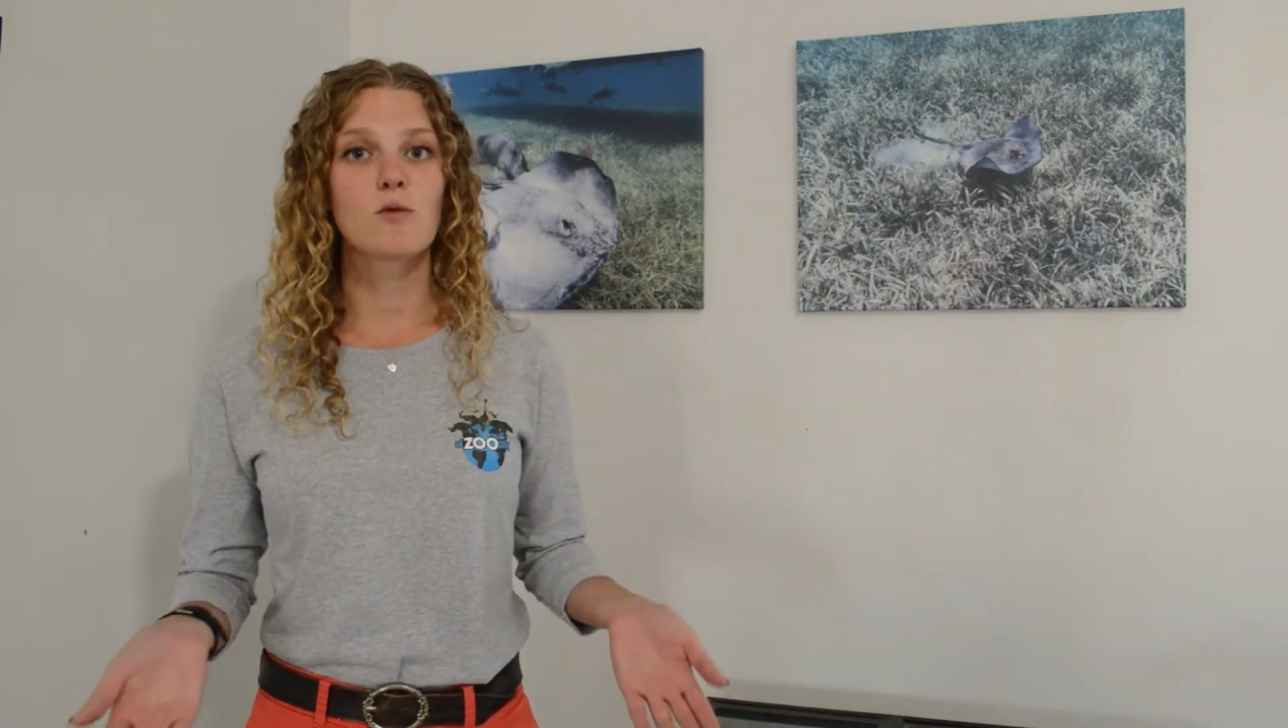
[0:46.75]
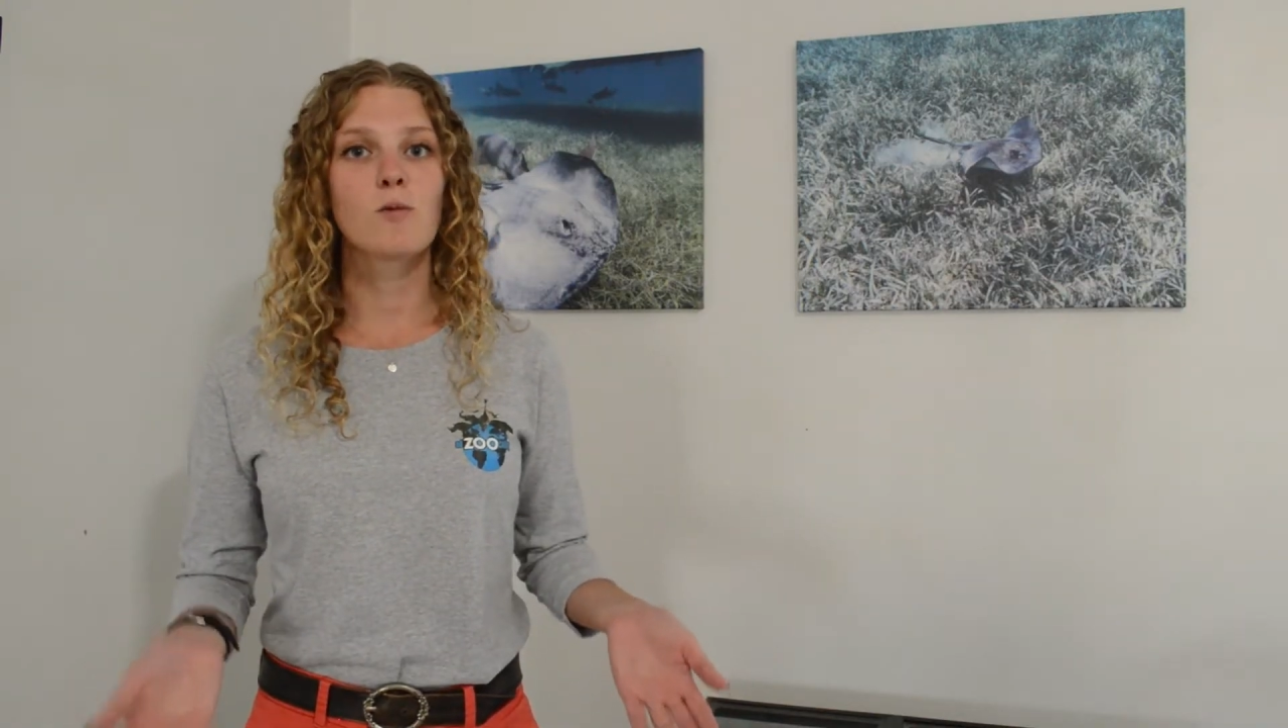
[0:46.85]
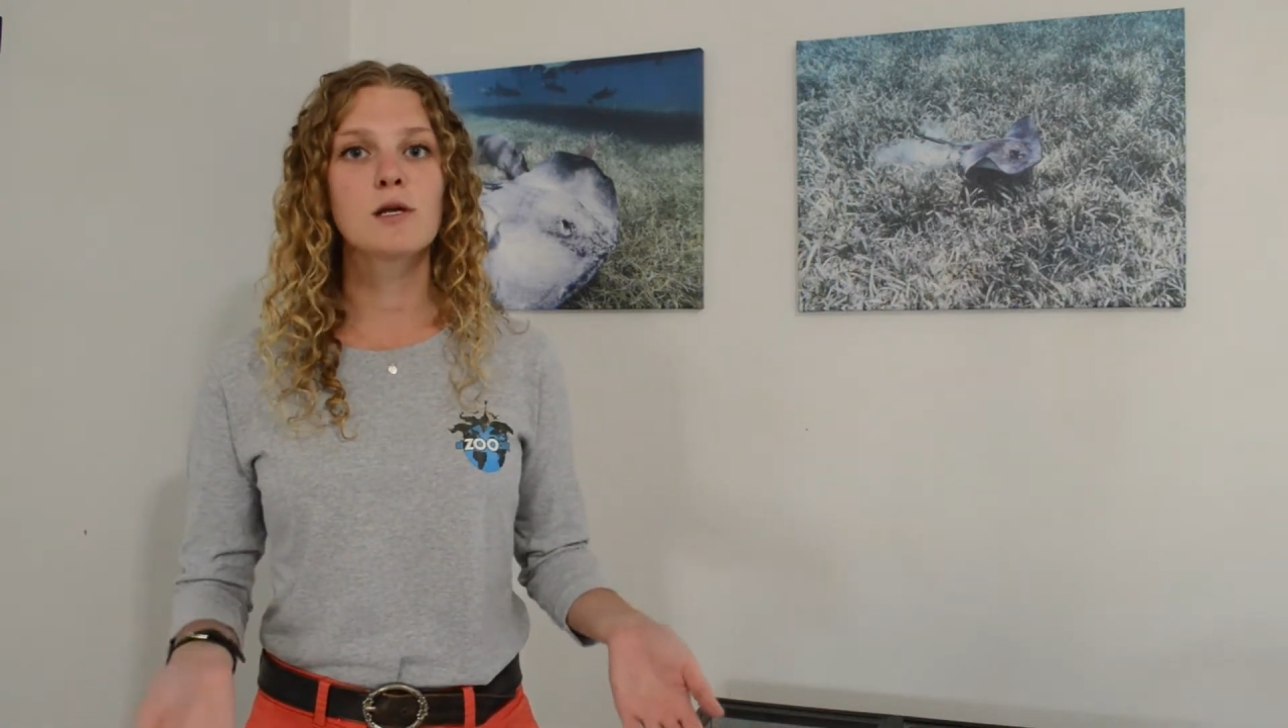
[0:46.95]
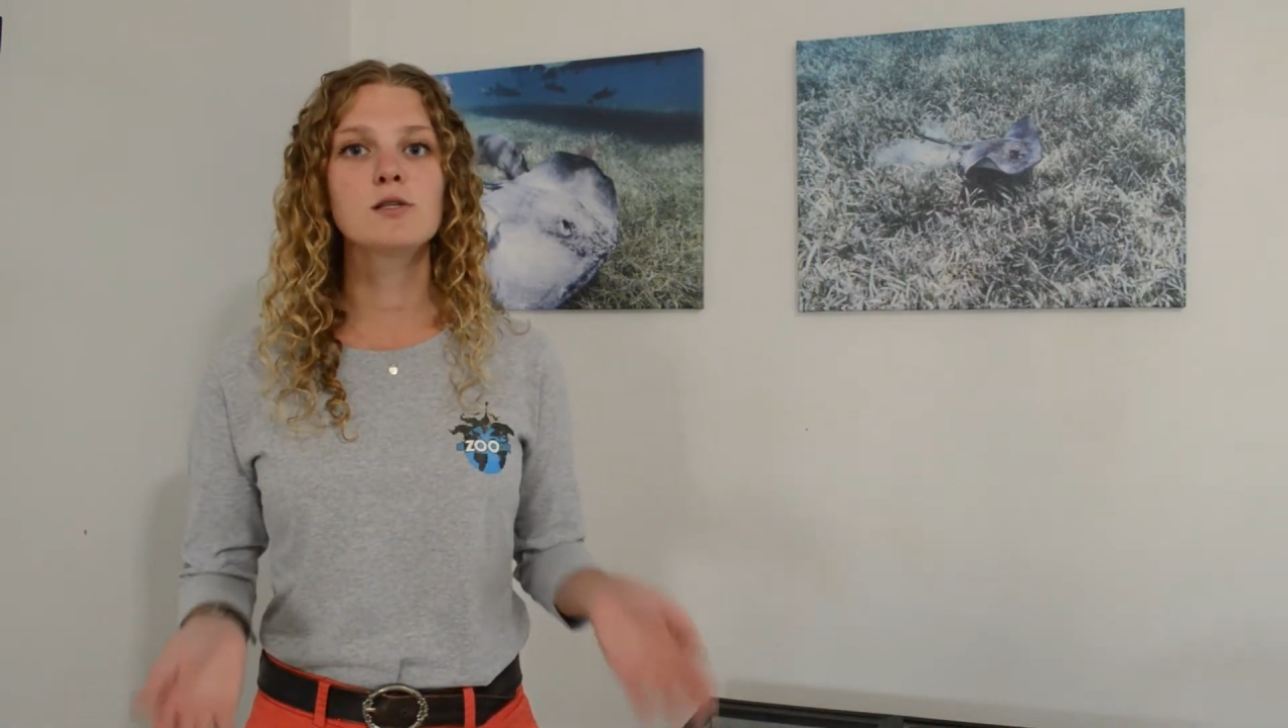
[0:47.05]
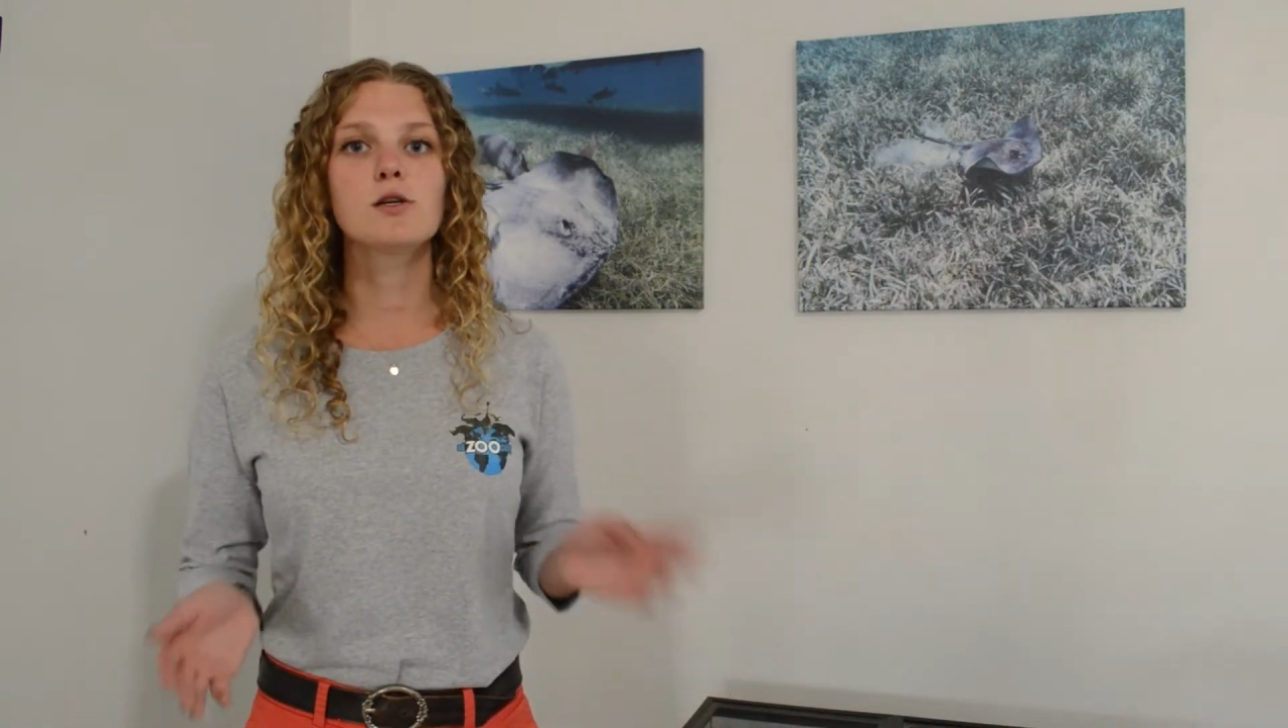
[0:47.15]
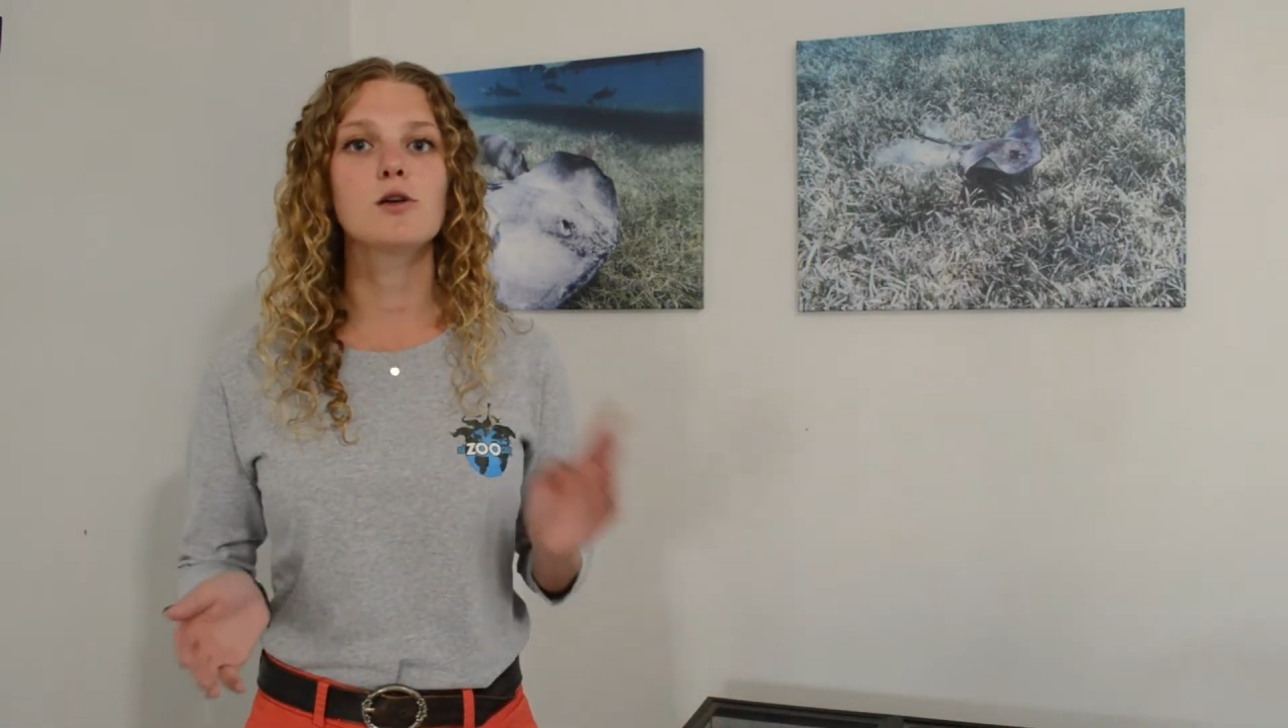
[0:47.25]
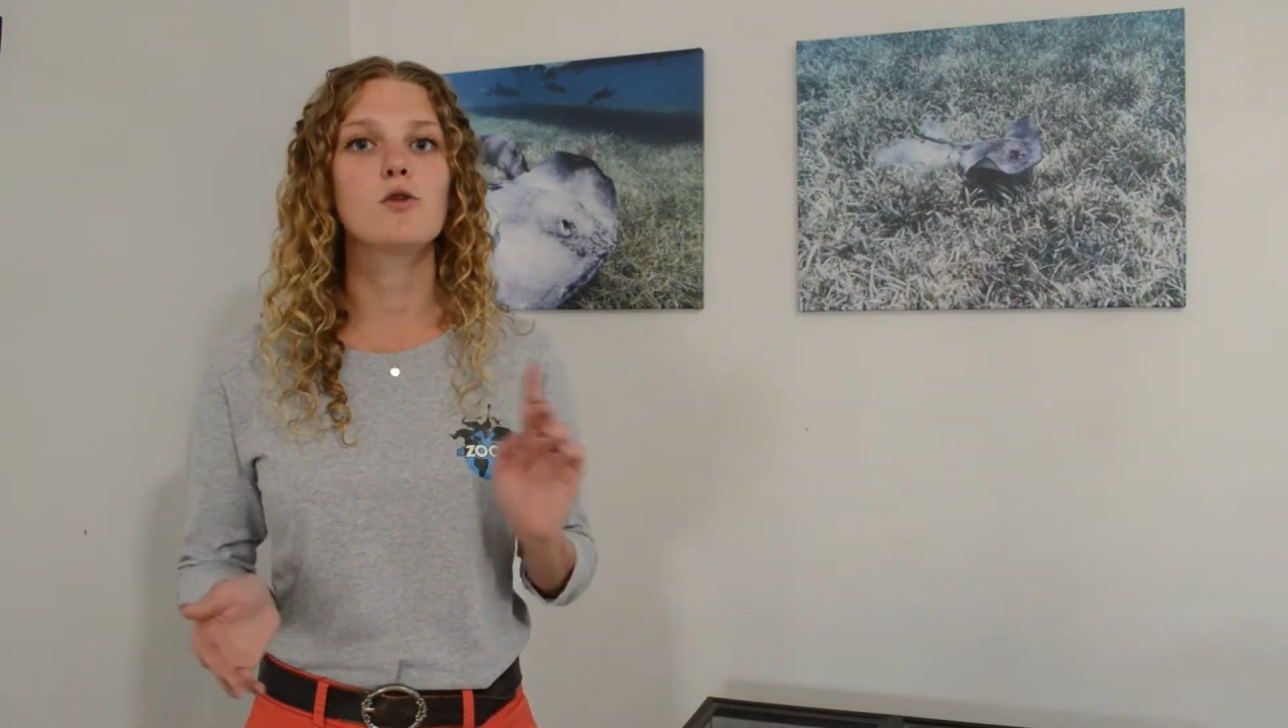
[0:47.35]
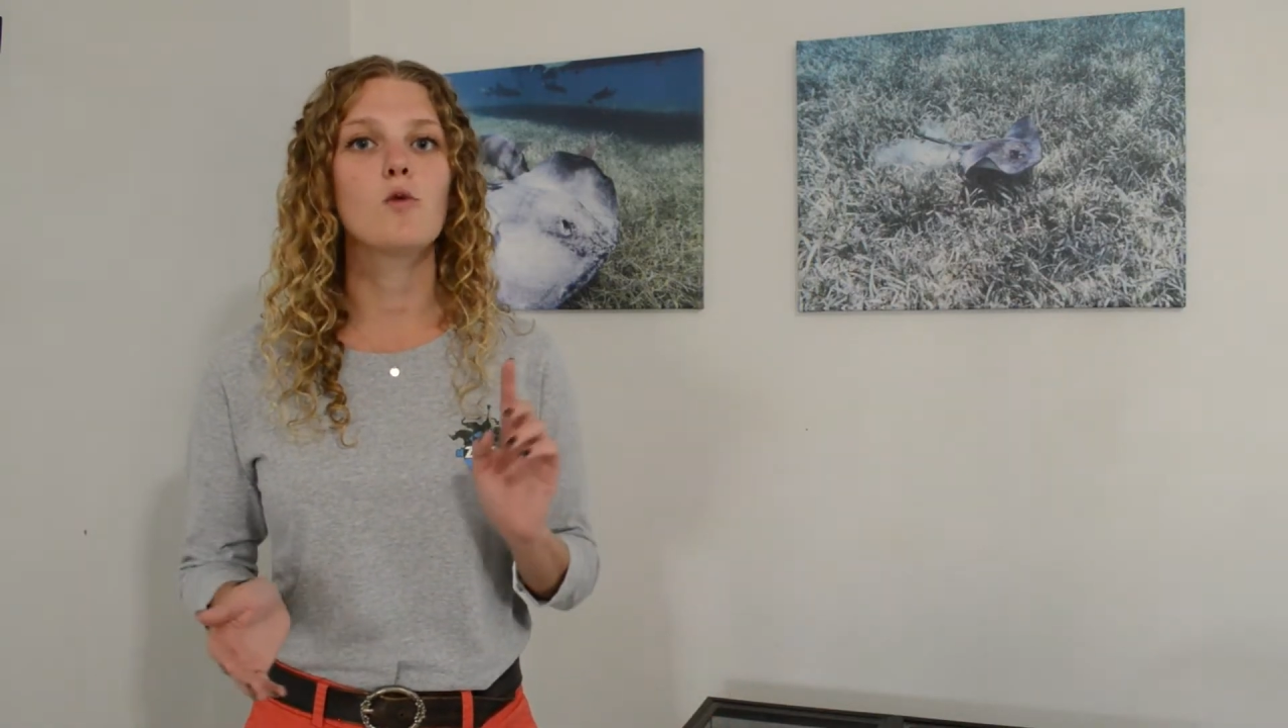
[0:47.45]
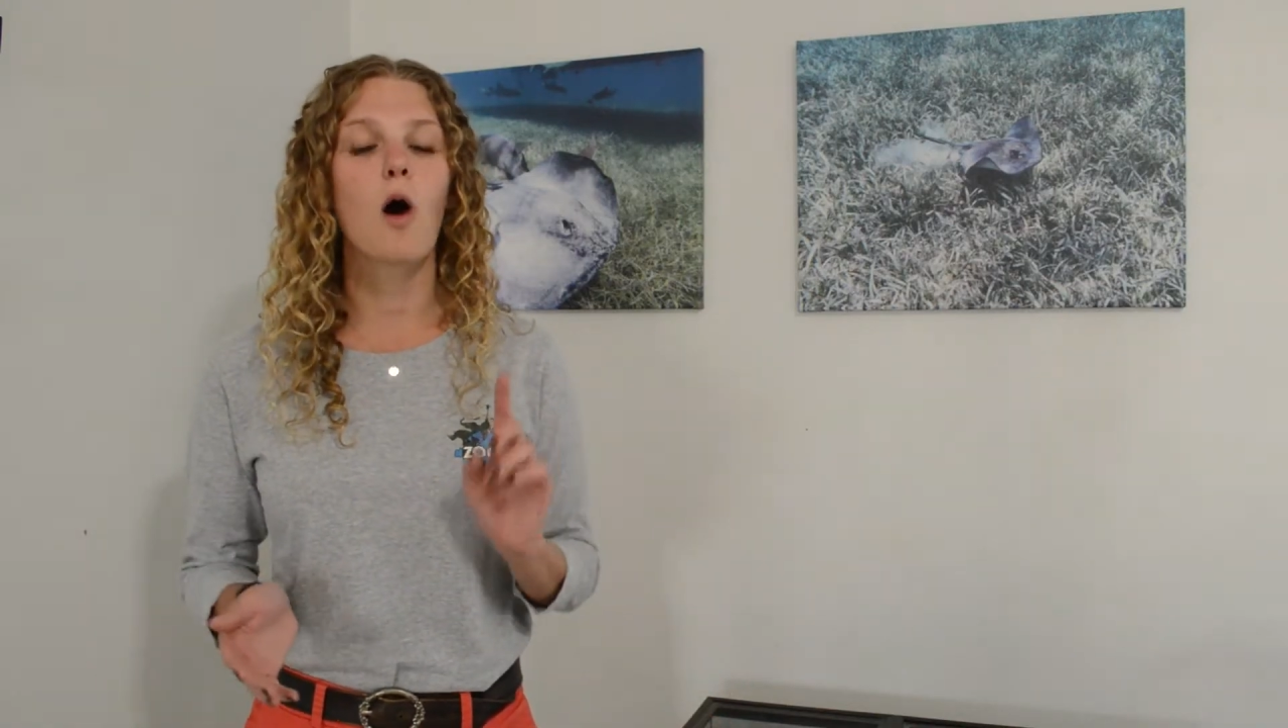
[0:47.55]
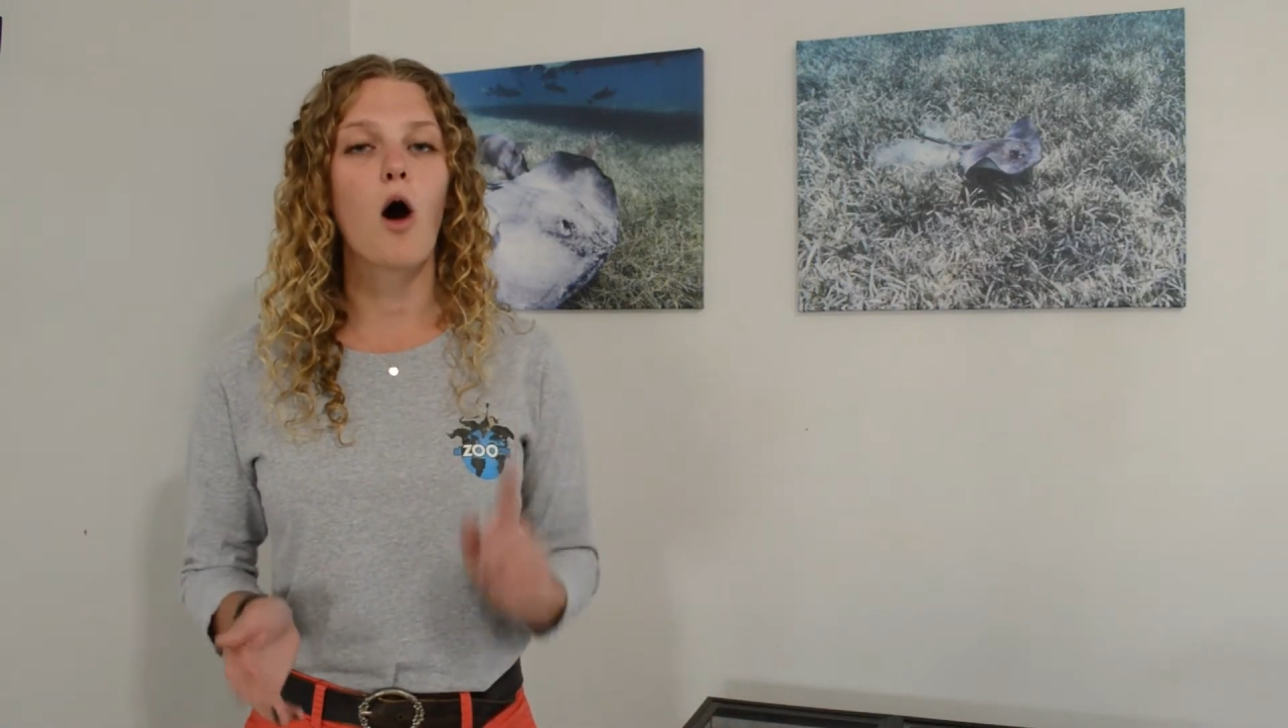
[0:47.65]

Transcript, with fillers: What do you